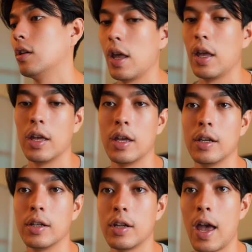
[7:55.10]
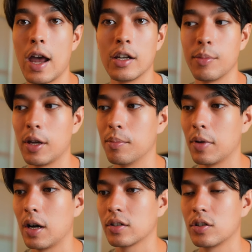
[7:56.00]
and add it to my
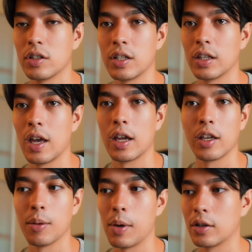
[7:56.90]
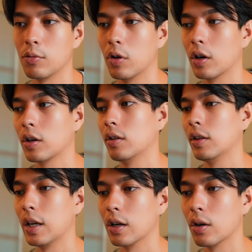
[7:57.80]
inbox just like that, get back to work.
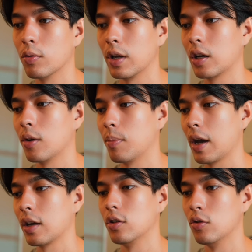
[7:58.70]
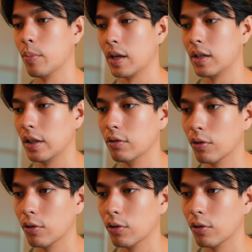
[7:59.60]
Later, when I come back and do my daily